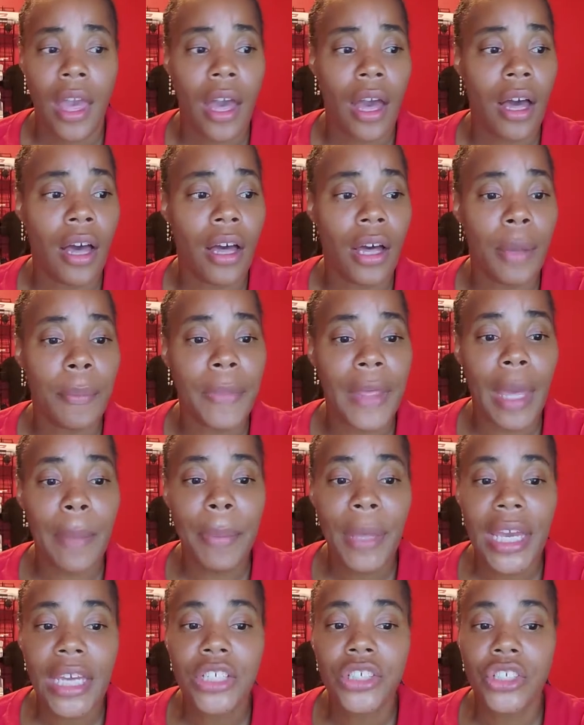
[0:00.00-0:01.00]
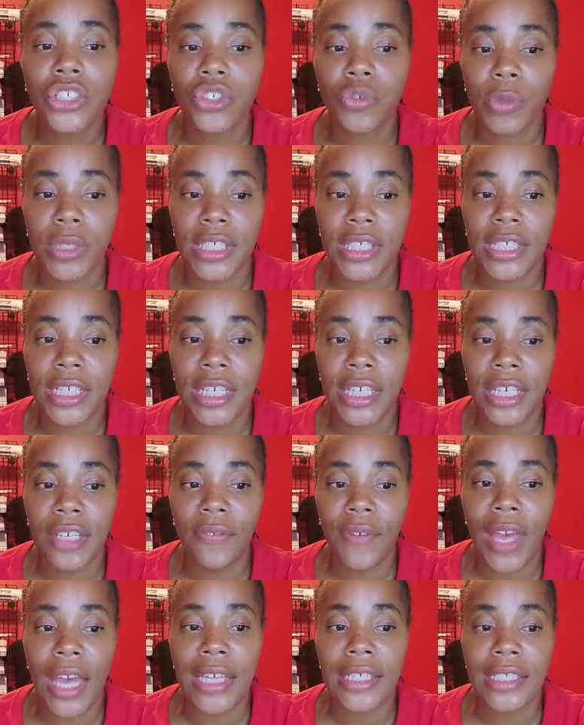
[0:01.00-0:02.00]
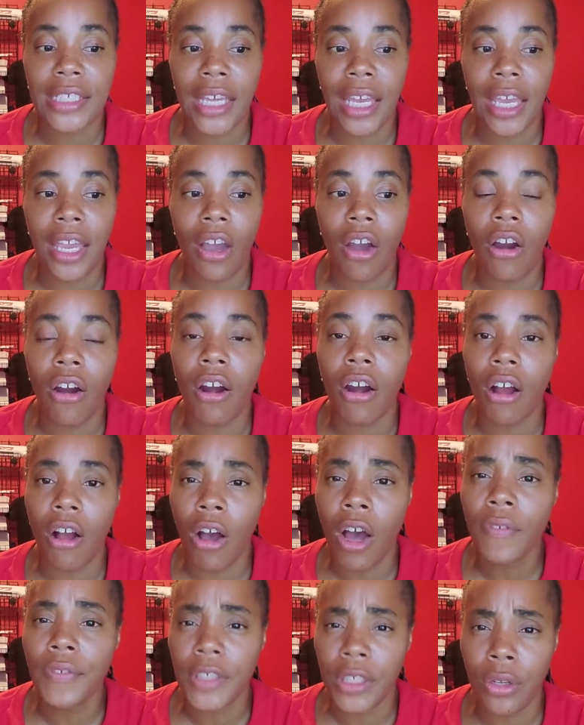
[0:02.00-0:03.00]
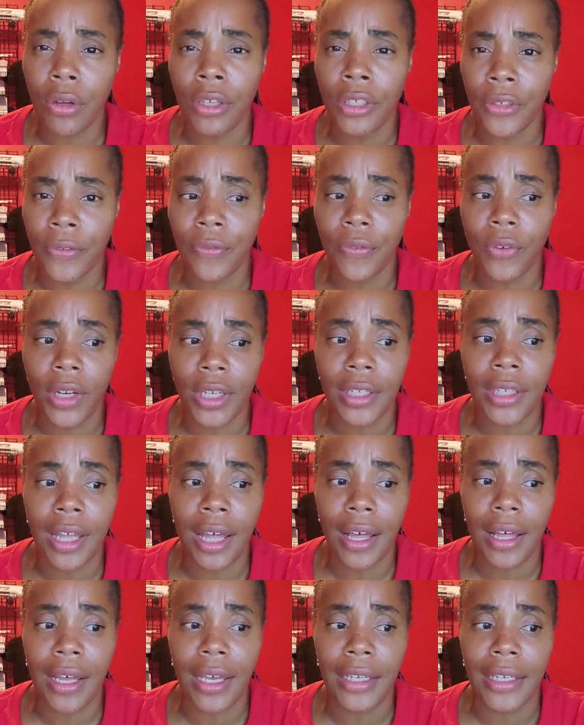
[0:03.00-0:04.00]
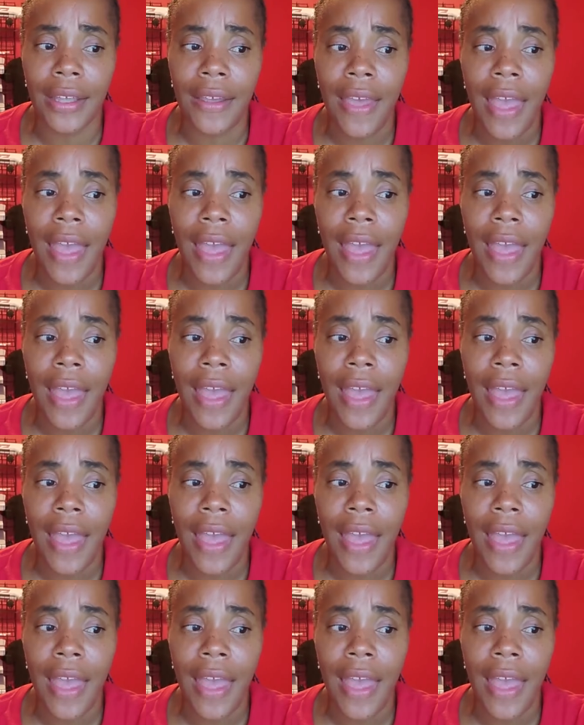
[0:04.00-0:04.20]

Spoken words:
that patients receive, as they are often on the front line